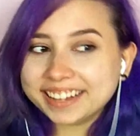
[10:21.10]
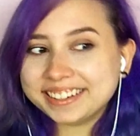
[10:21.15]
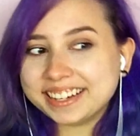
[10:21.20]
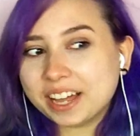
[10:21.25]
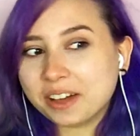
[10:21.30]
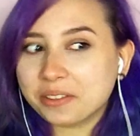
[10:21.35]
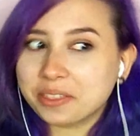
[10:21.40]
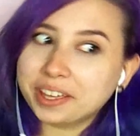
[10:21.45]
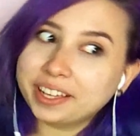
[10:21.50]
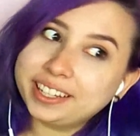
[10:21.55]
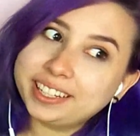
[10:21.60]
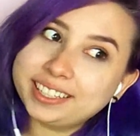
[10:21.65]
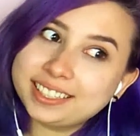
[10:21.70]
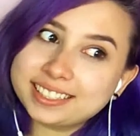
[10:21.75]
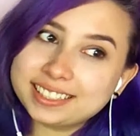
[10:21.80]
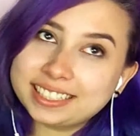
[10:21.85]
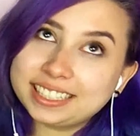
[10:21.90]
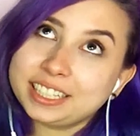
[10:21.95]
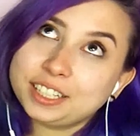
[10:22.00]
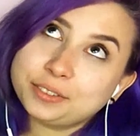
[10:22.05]
Now that
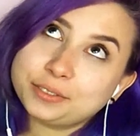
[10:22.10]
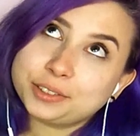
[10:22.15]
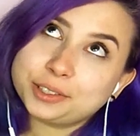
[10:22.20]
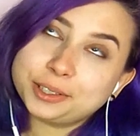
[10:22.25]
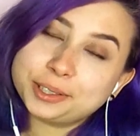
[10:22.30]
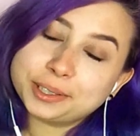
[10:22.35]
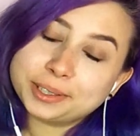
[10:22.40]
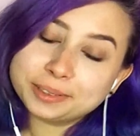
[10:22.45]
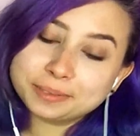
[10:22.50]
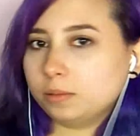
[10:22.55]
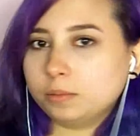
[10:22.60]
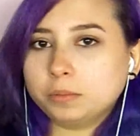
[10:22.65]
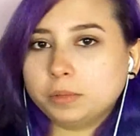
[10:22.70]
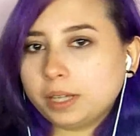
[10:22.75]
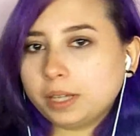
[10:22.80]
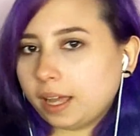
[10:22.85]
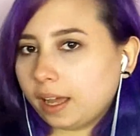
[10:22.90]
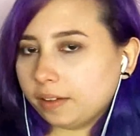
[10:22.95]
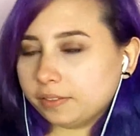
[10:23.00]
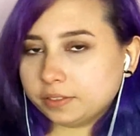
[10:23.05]
he's evil.
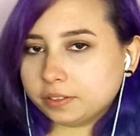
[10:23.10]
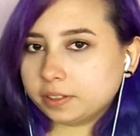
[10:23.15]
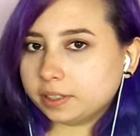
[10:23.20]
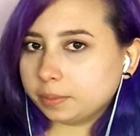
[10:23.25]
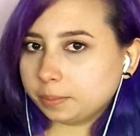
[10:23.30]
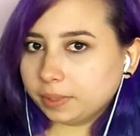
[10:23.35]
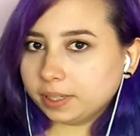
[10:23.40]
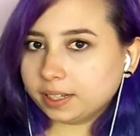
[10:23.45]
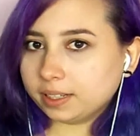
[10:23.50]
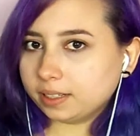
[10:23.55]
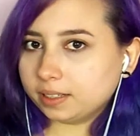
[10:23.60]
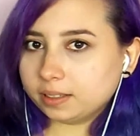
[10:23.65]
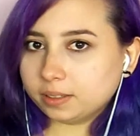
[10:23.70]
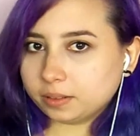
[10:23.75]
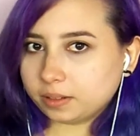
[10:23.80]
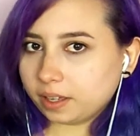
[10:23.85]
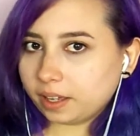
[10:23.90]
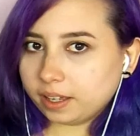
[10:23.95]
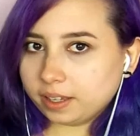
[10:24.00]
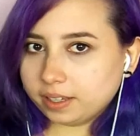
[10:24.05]
We have to admit it,
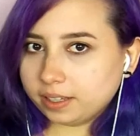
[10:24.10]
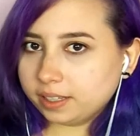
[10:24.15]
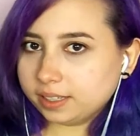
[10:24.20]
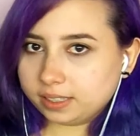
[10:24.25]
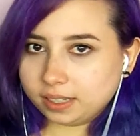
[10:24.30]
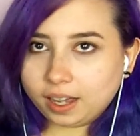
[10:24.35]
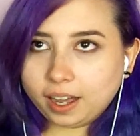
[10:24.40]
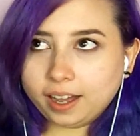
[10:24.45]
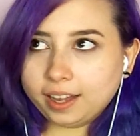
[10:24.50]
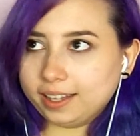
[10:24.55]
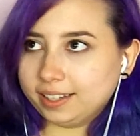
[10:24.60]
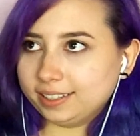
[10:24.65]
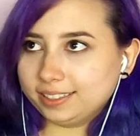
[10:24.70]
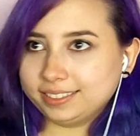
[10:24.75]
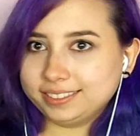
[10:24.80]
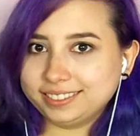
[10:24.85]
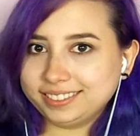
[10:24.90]
okay? He's hot.